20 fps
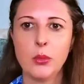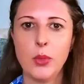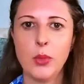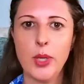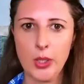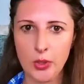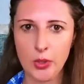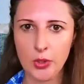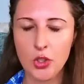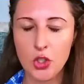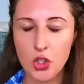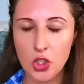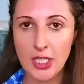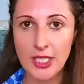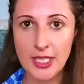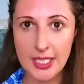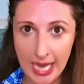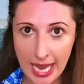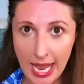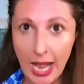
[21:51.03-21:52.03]
we learn
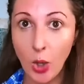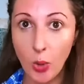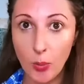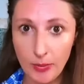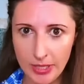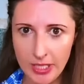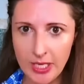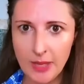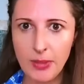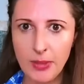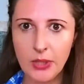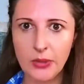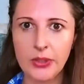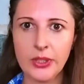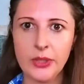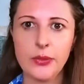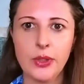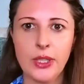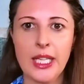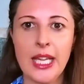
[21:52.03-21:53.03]
just how
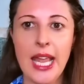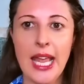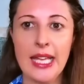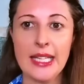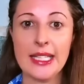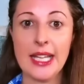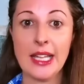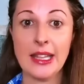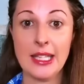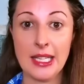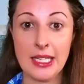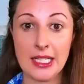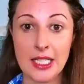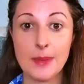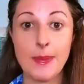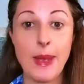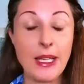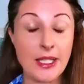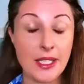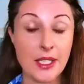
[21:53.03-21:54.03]
manipulatively and at the
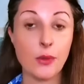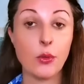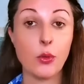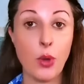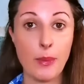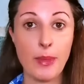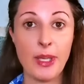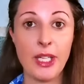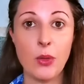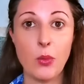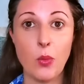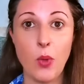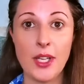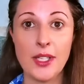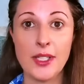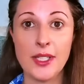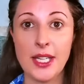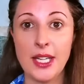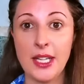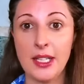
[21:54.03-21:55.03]
expense of women it
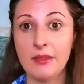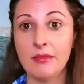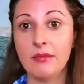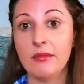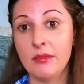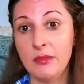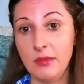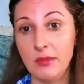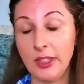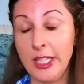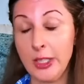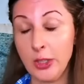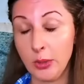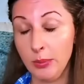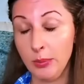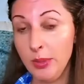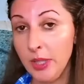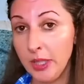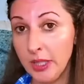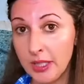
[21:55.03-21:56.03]
was in later
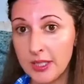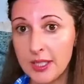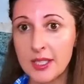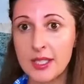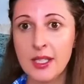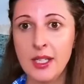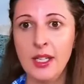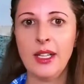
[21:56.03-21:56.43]
books,